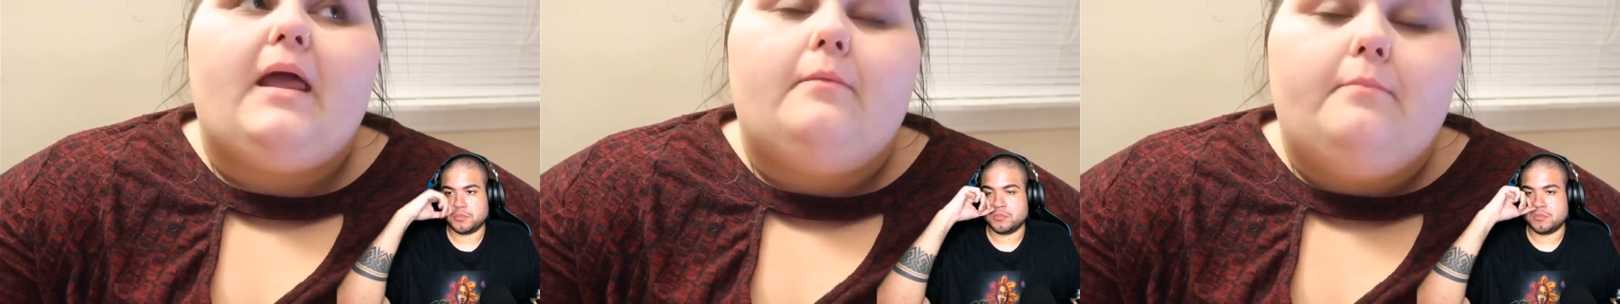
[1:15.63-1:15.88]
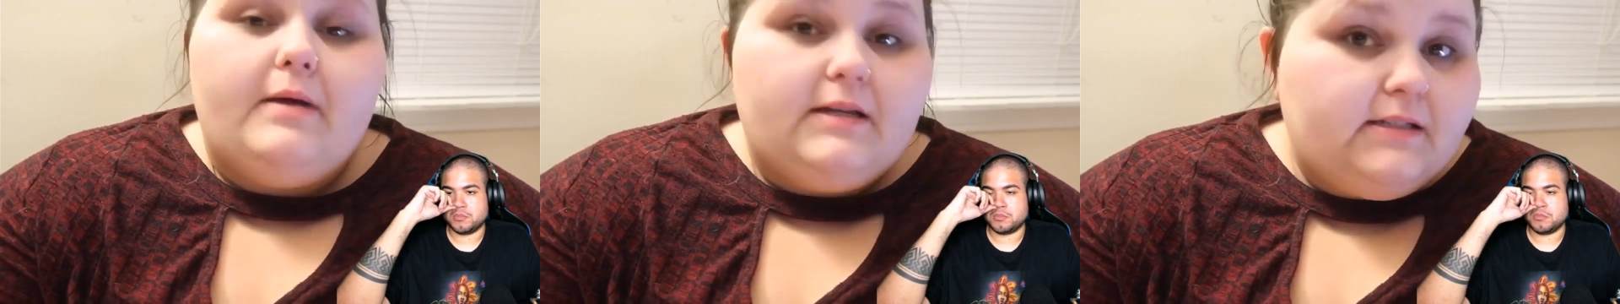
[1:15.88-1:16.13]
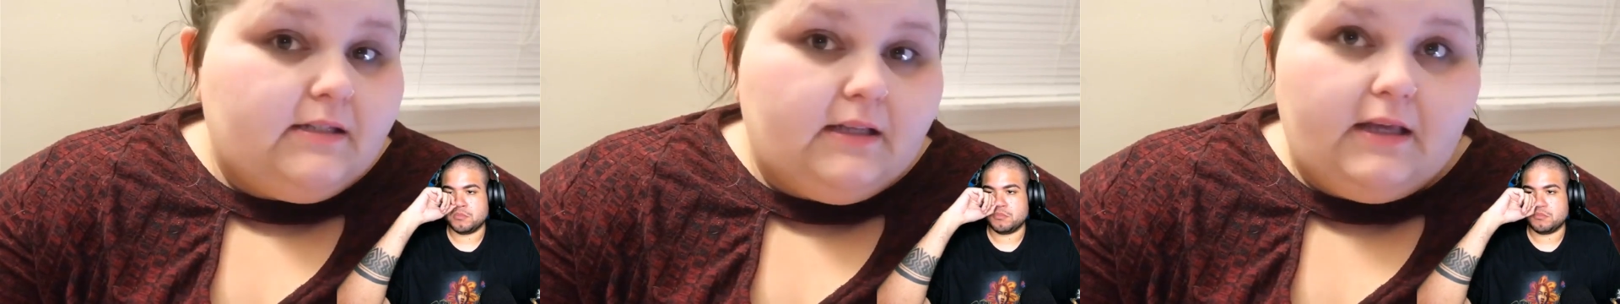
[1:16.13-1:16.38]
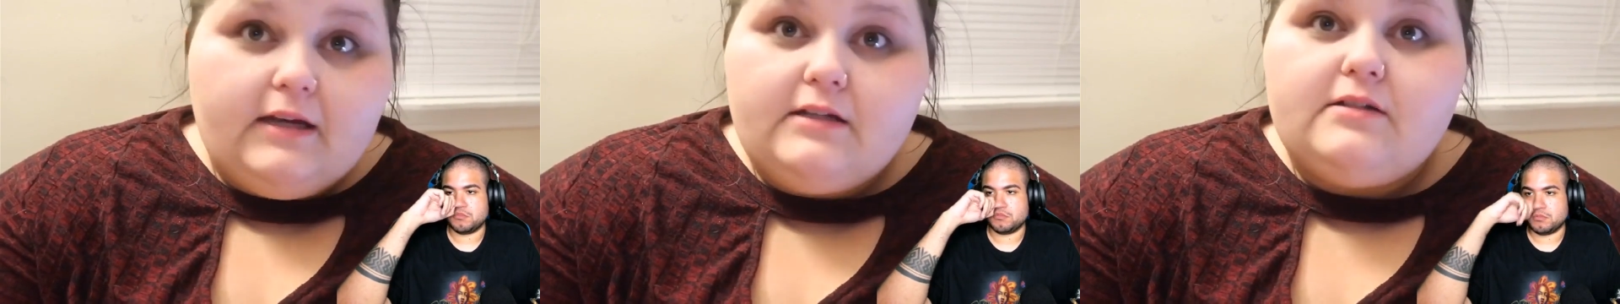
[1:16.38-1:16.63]
Speaker 1: and
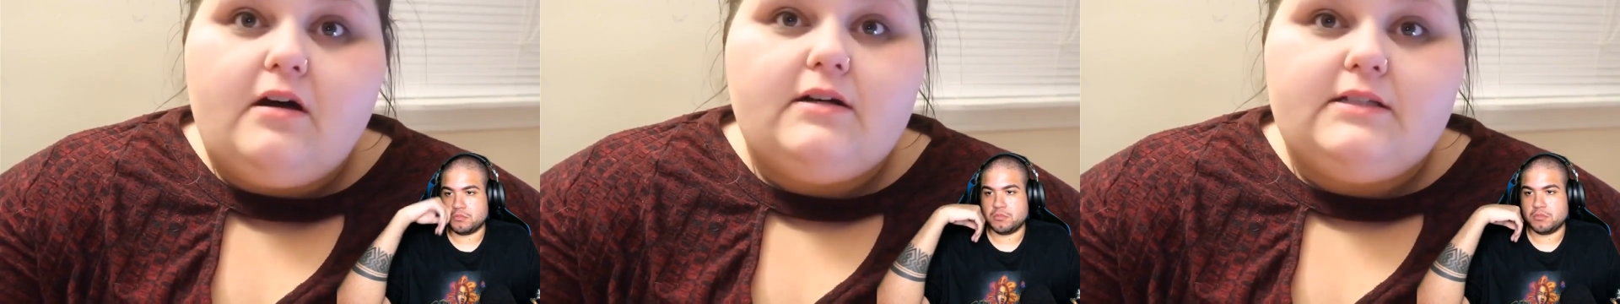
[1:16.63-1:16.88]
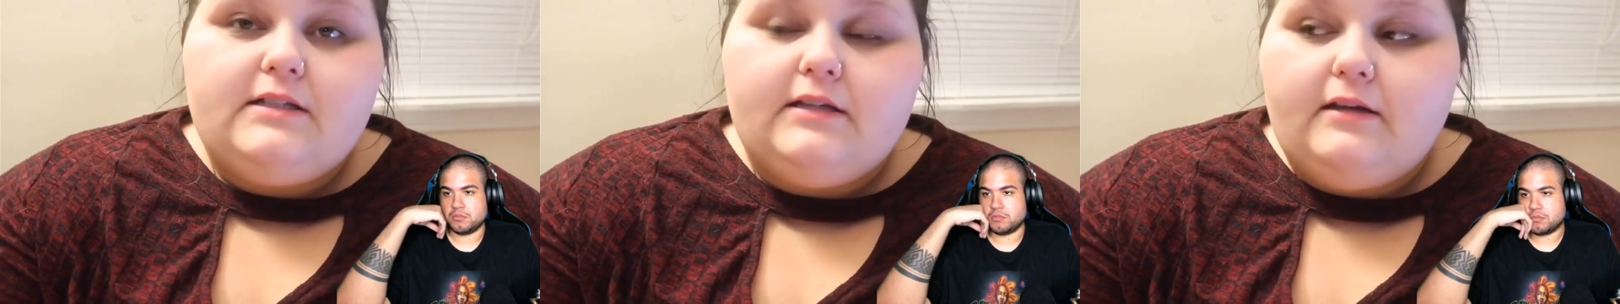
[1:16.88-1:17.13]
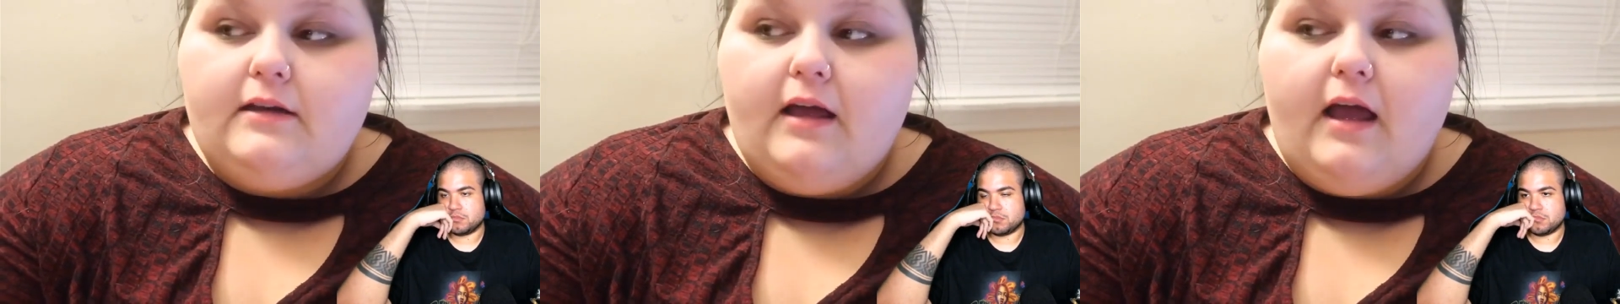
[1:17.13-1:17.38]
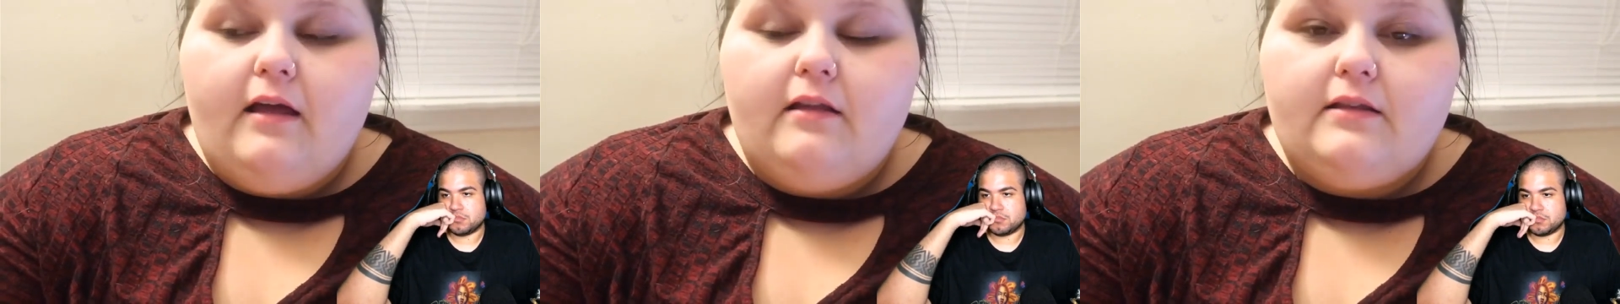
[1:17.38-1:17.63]
mentally exhausted,
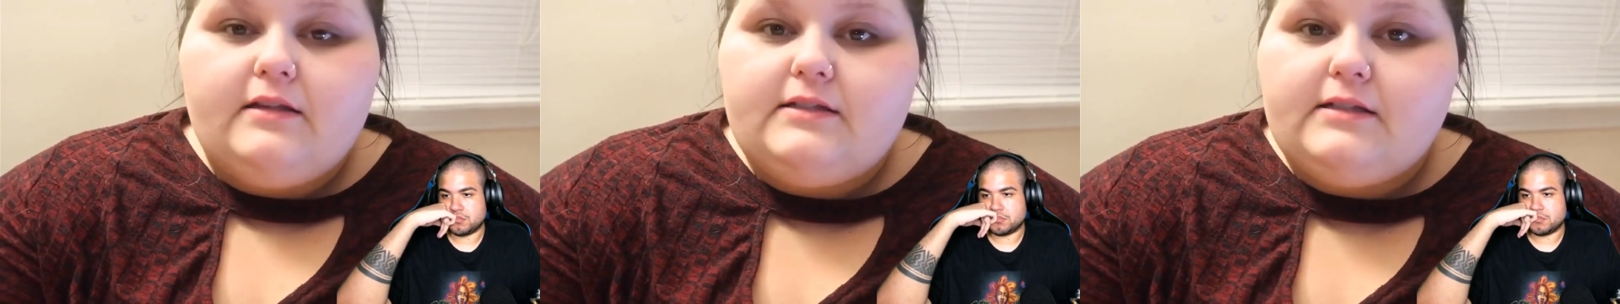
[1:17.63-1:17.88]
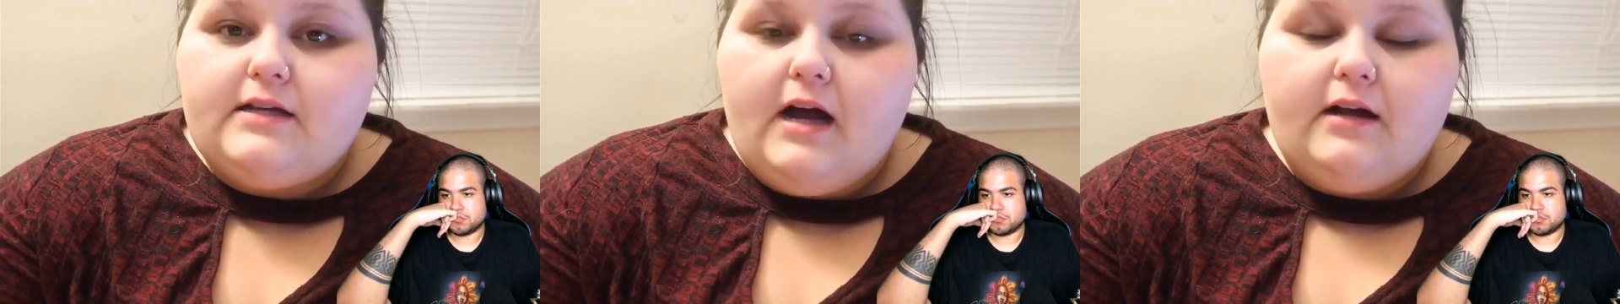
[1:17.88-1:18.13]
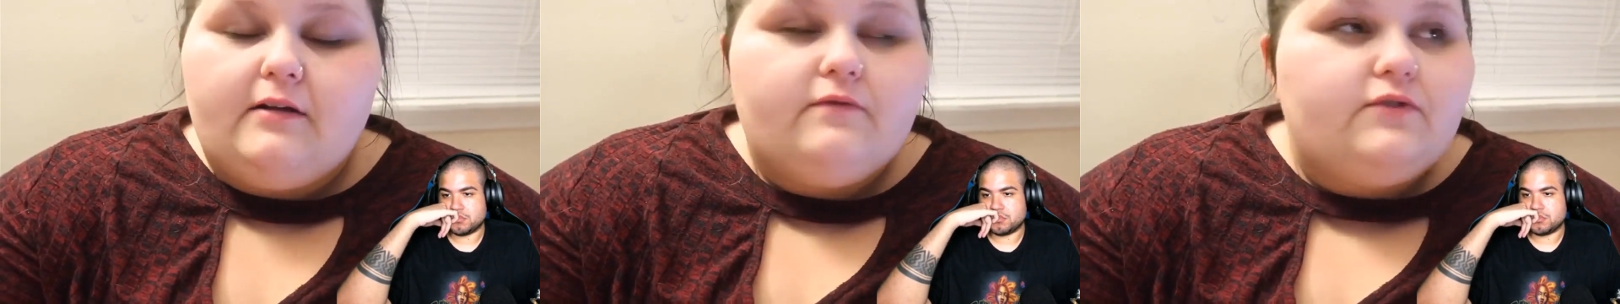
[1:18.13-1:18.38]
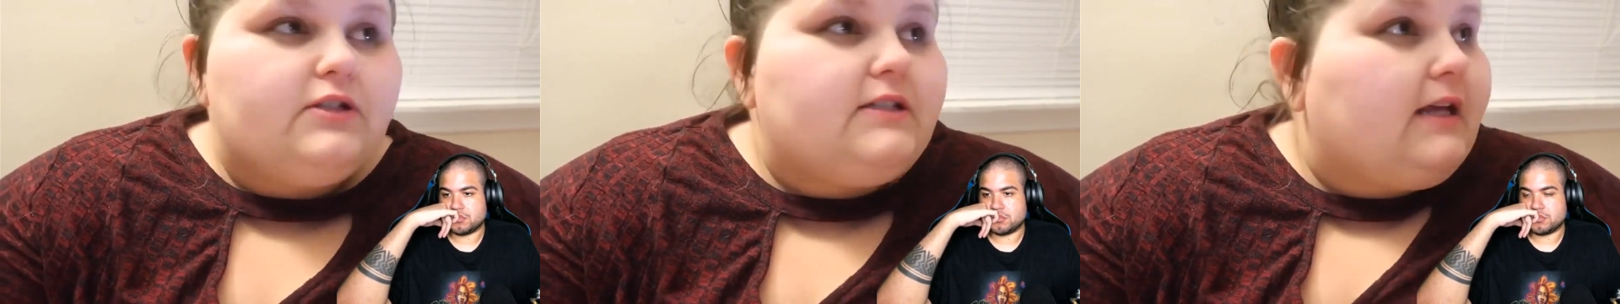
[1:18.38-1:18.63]
and this is kind
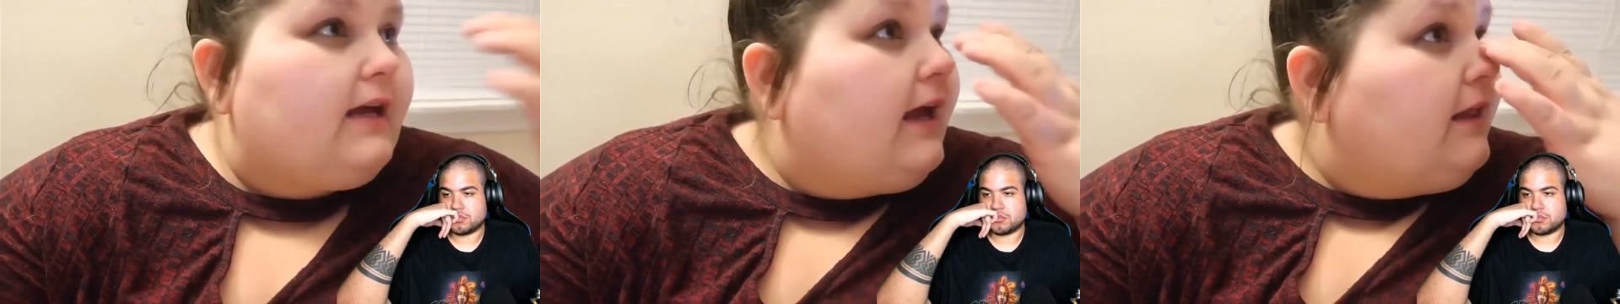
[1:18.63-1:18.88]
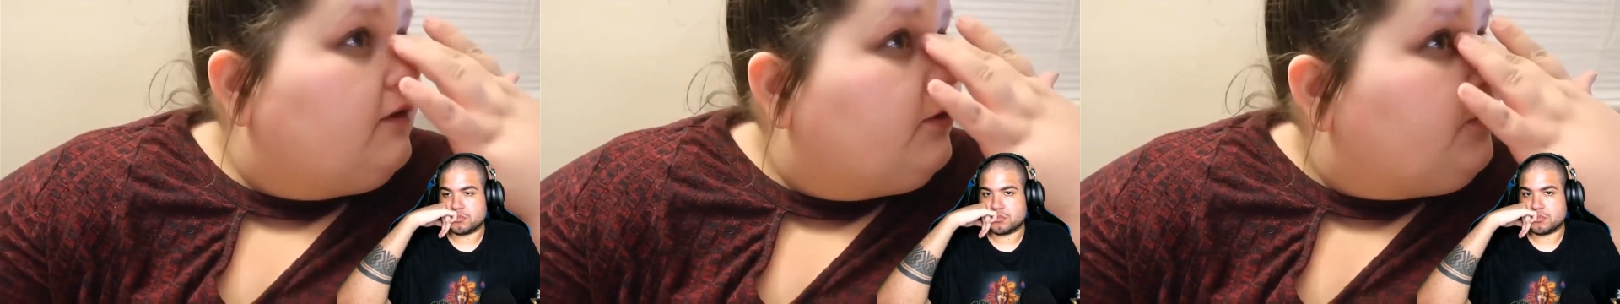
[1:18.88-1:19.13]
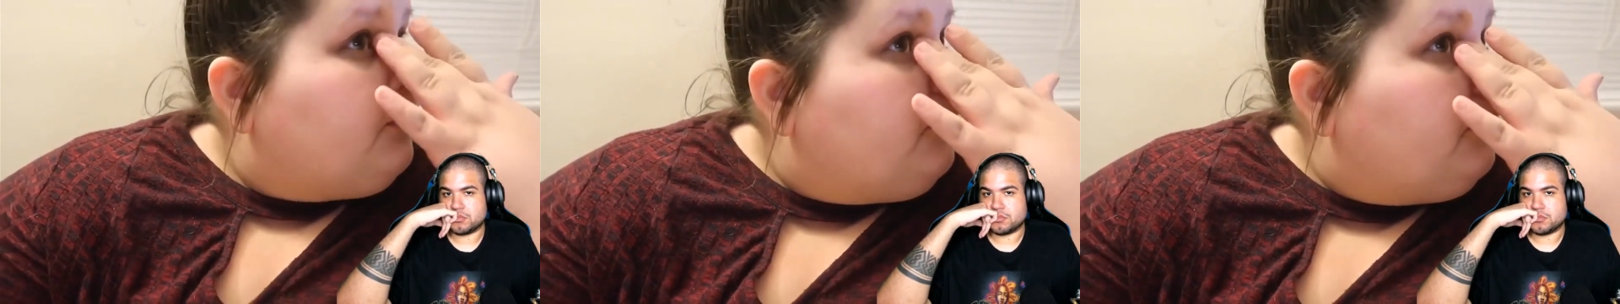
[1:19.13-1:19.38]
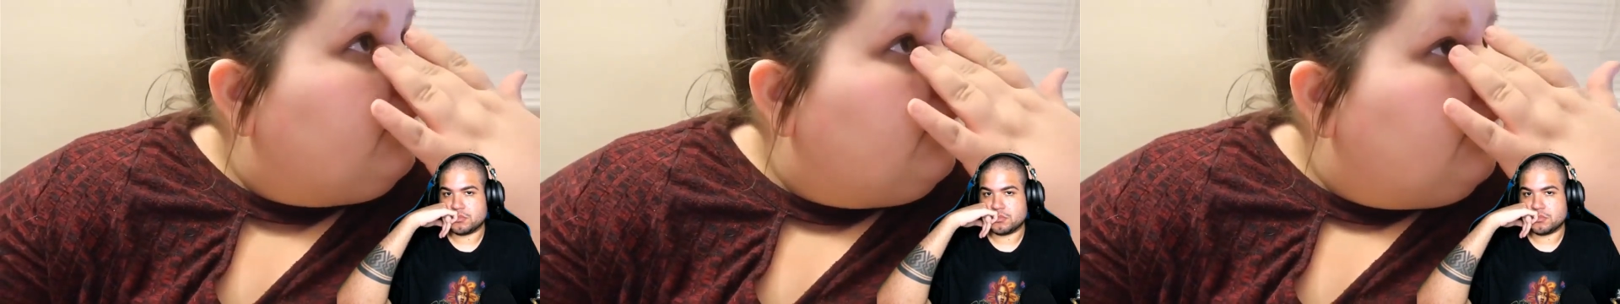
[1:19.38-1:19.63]
of just like a
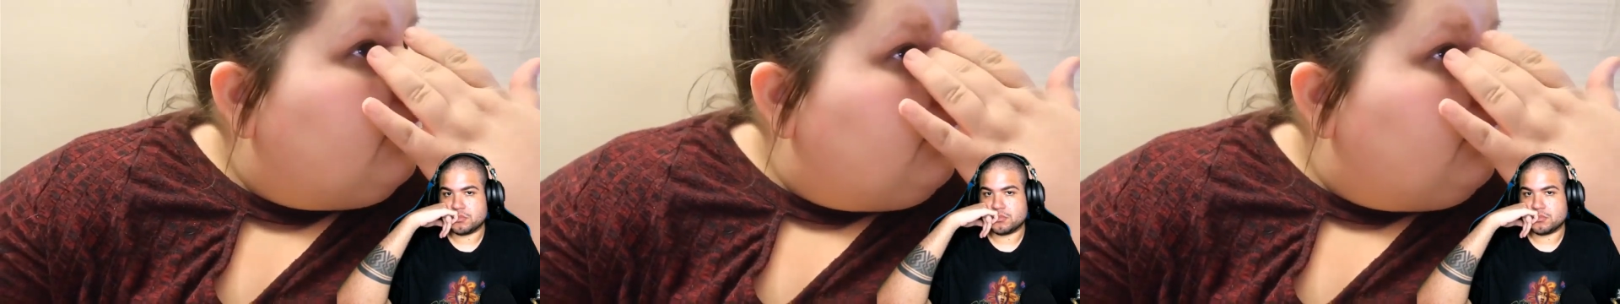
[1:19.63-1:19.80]
little